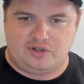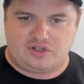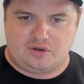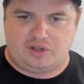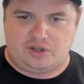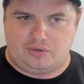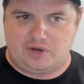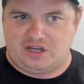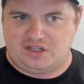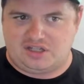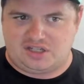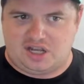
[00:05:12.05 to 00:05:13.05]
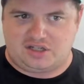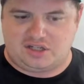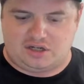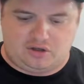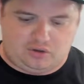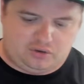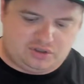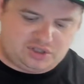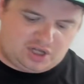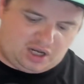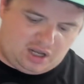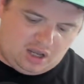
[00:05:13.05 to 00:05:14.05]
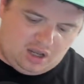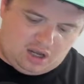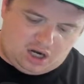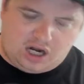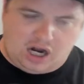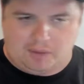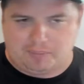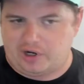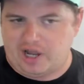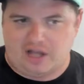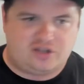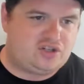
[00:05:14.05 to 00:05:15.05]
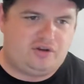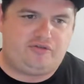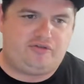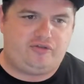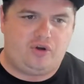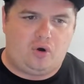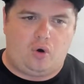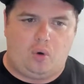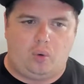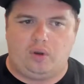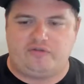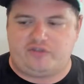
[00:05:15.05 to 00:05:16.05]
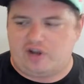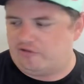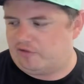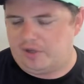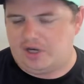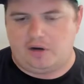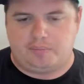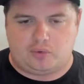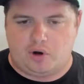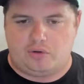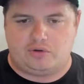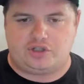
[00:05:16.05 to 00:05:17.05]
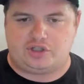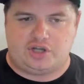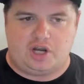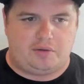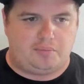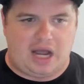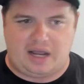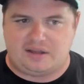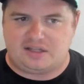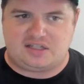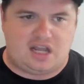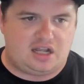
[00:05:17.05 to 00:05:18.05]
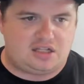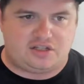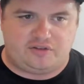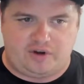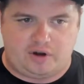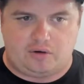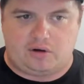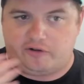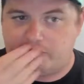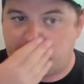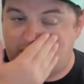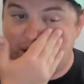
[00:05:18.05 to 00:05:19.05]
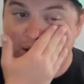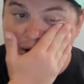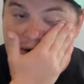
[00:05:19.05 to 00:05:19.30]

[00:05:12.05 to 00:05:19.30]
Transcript: So the United States includes like a comprehensive whole of government approach done by the states, the federal government,